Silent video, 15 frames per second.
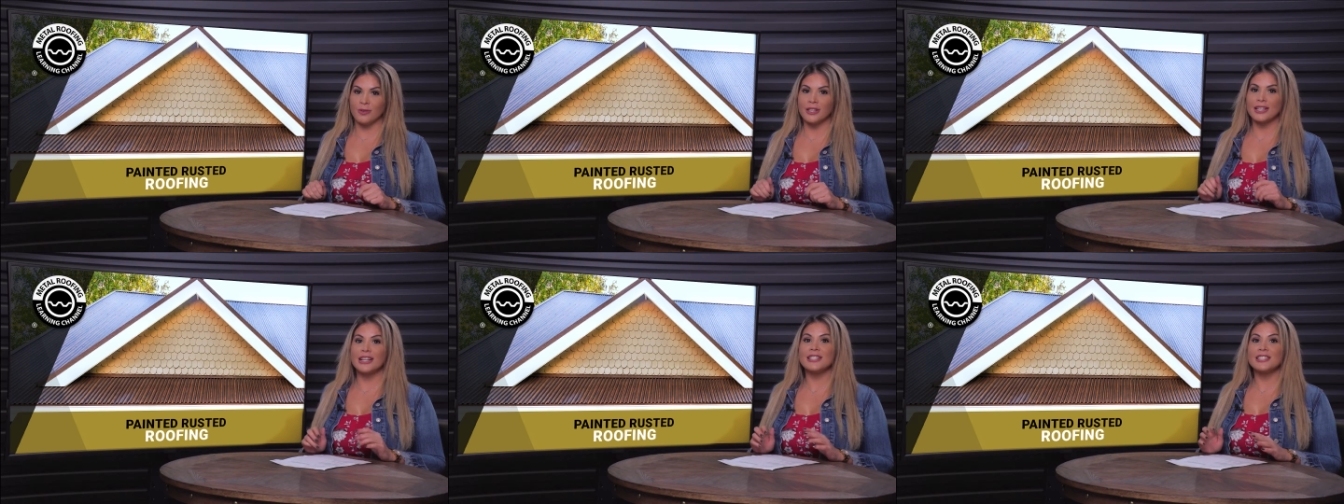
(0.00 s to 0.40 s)

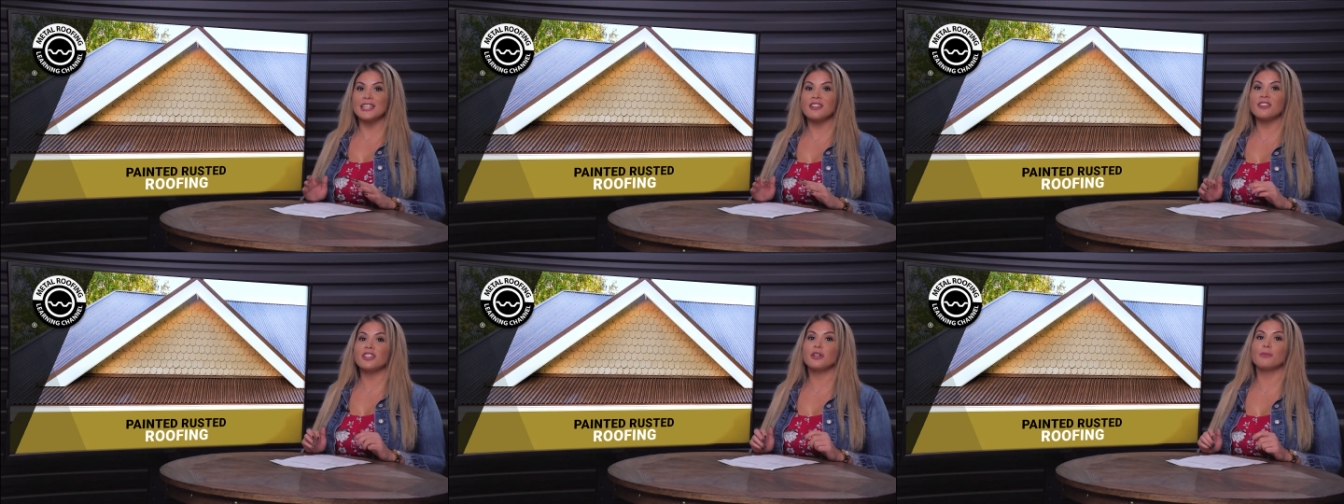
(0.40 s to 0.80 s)

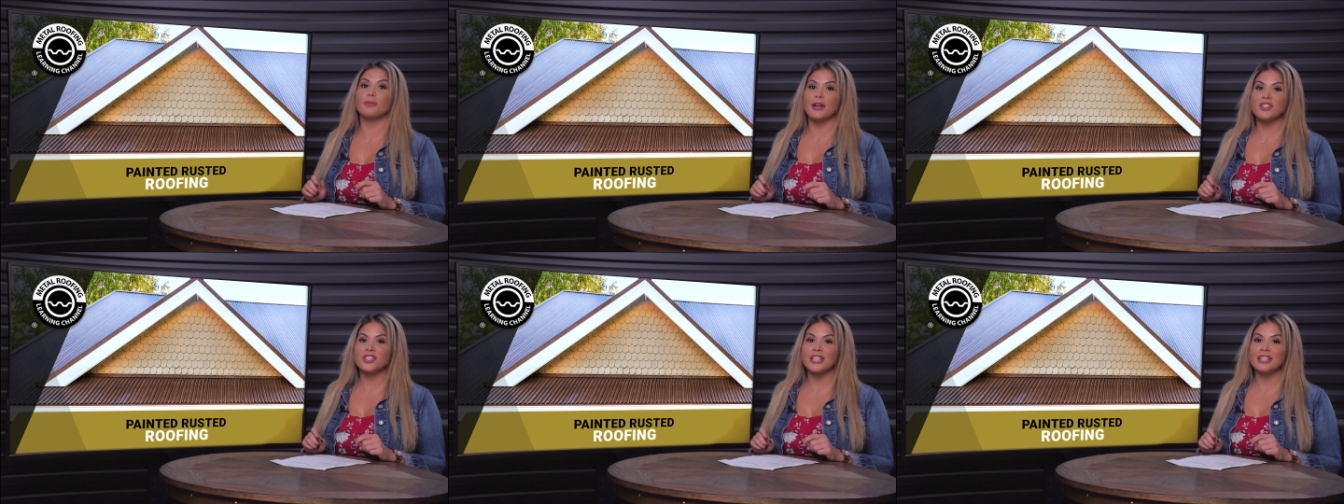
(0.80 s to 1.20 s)
Consider your
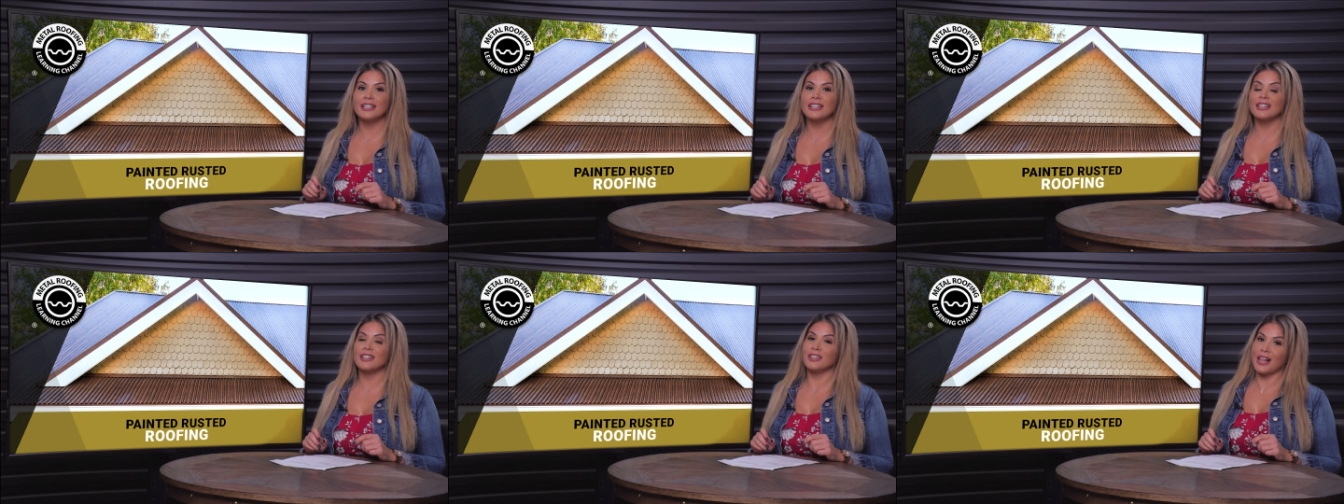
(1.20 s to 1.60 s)
budget,
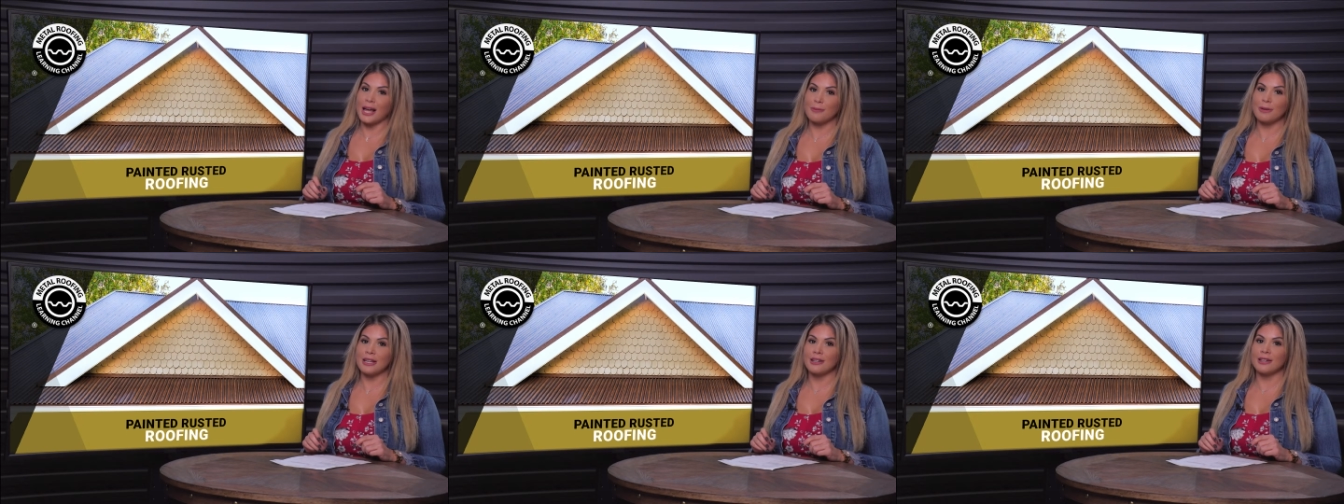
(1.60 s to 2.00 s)

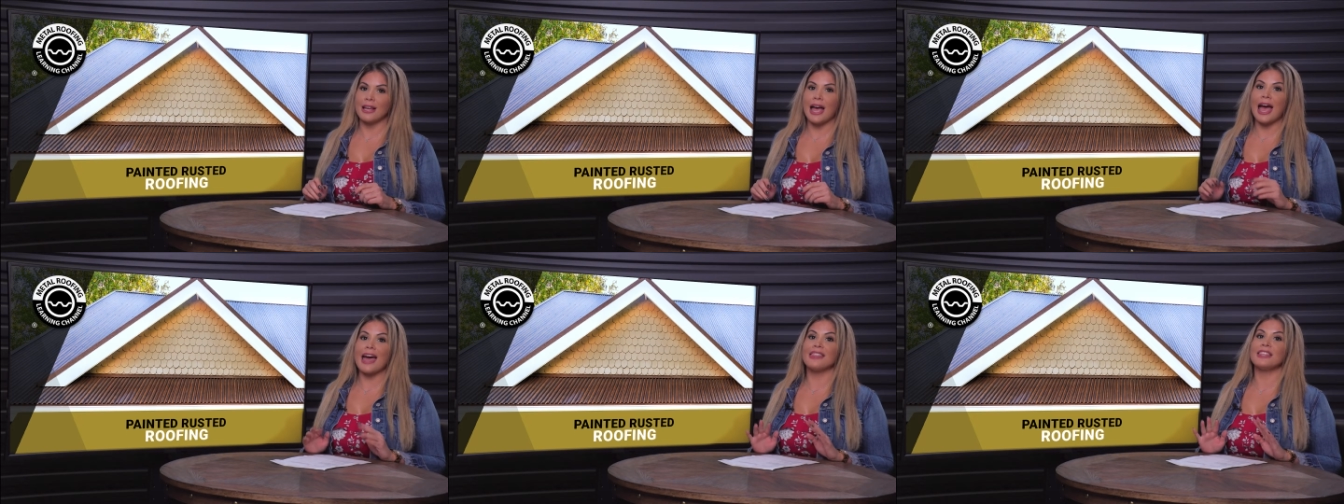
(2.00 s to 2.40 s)
climate,
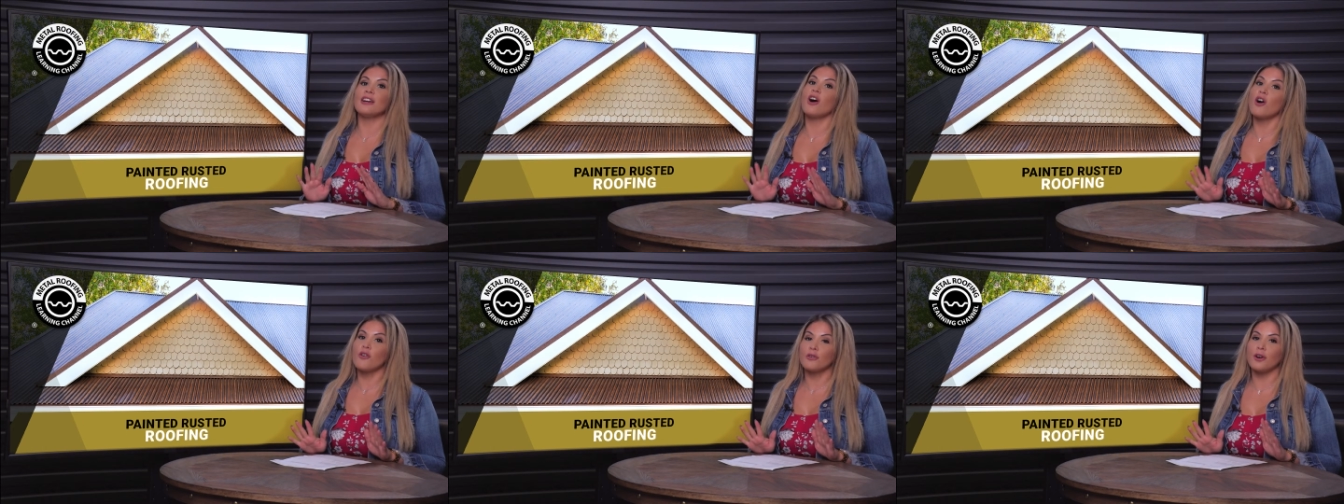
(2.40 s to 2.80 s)
and the
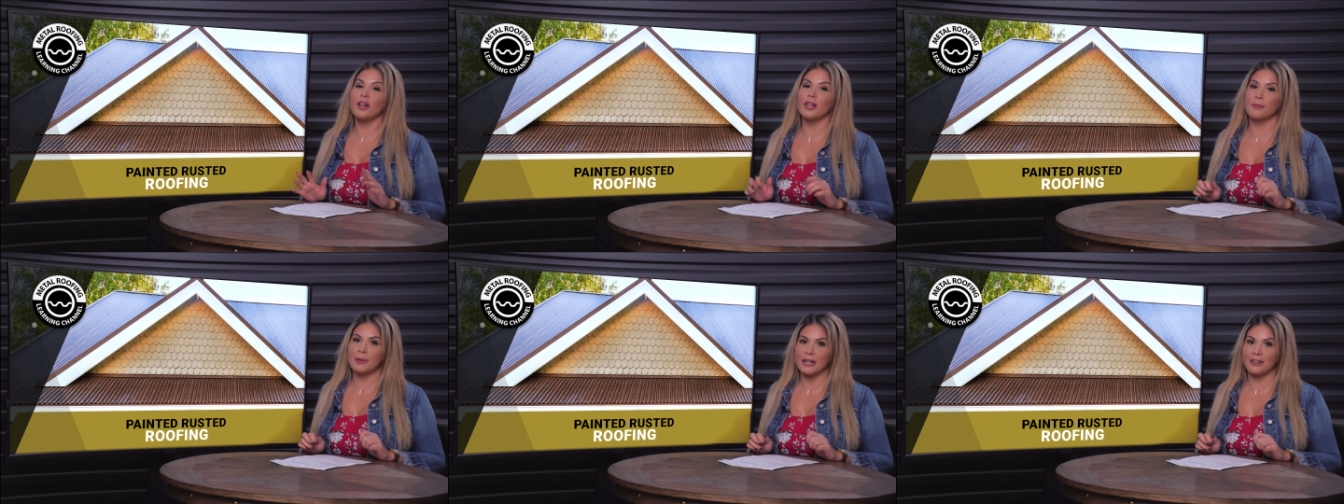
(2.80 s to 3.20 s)
overall
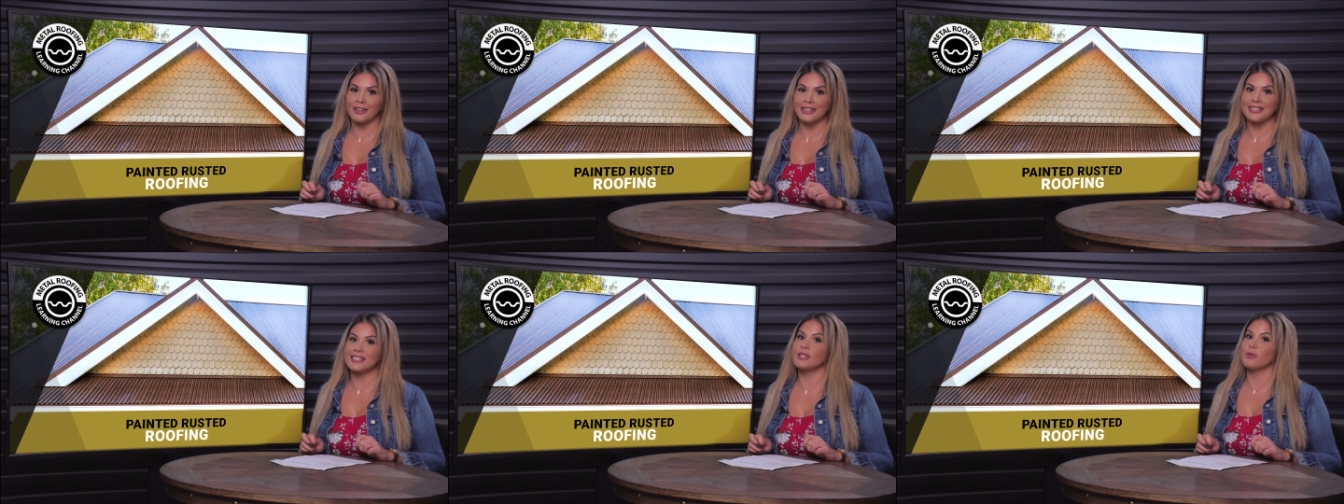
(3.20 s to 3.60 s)

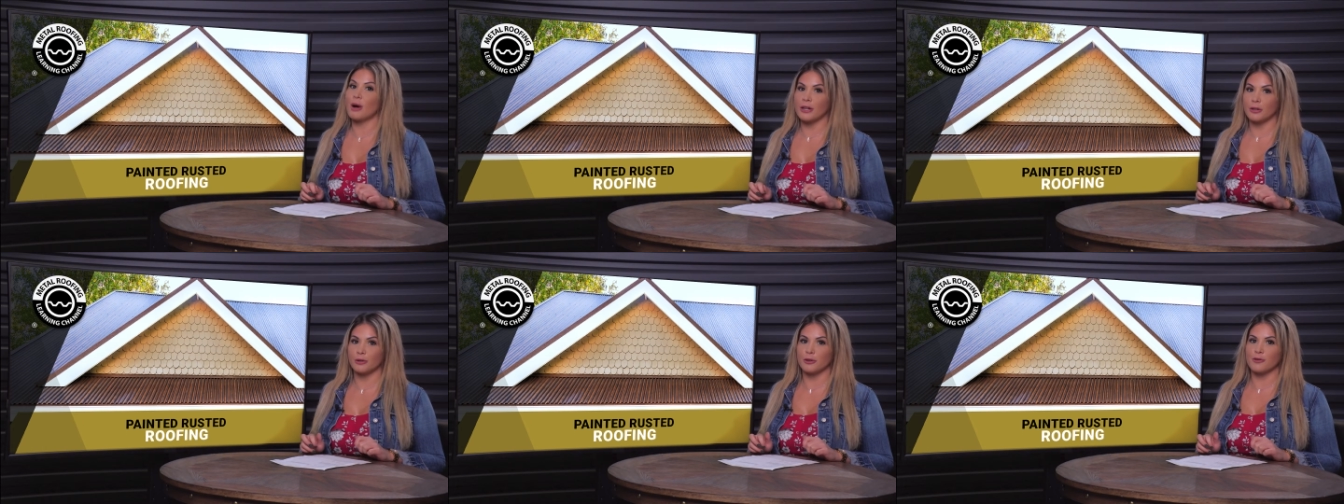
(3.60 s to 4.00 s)
appearance you want
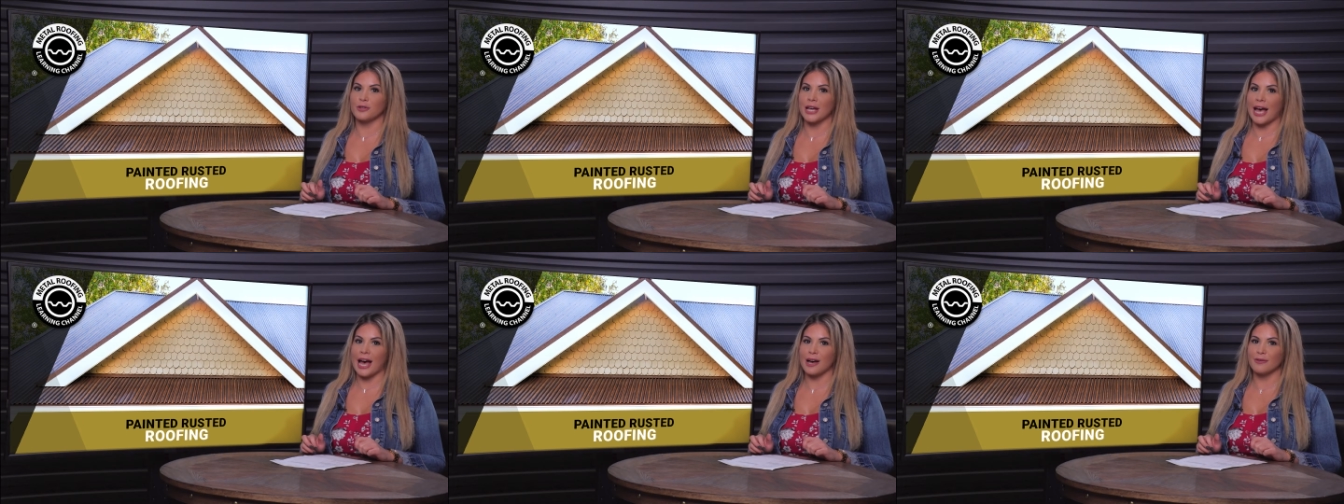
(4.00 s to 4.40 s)
your roof to
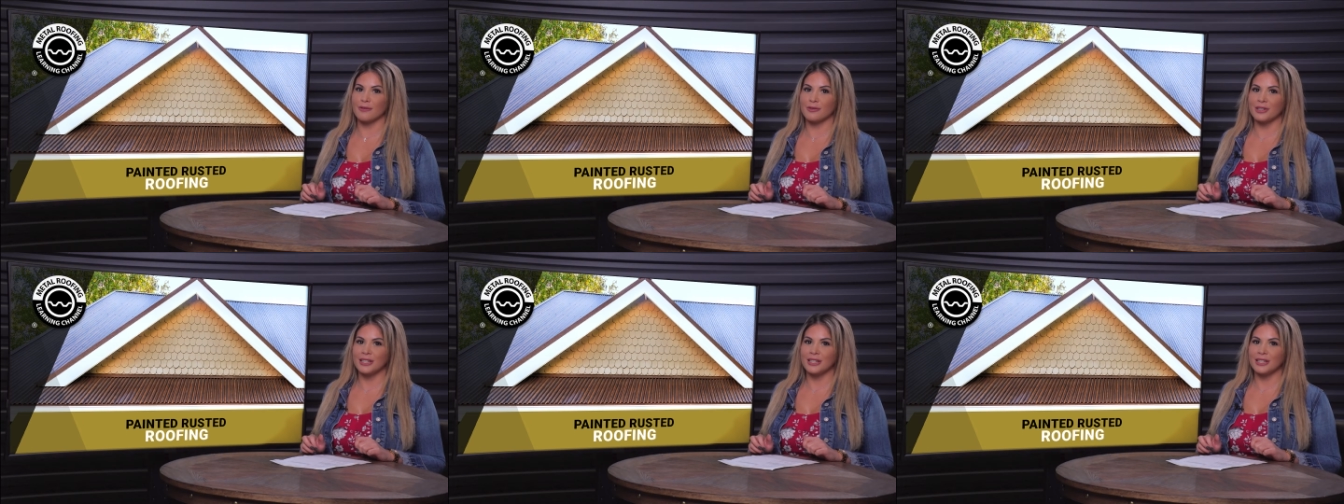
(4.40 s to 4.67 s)
have.